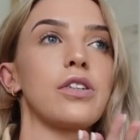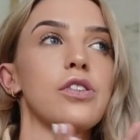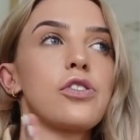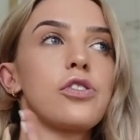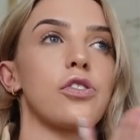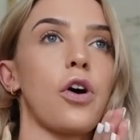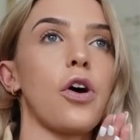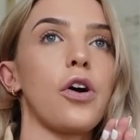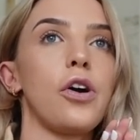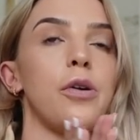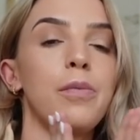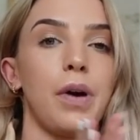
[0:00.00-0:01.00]

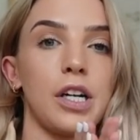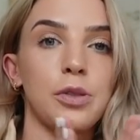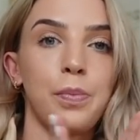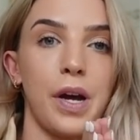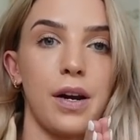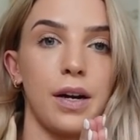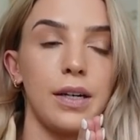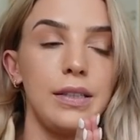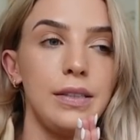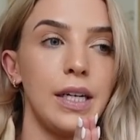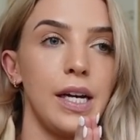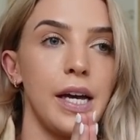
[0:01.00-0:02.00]
so much better.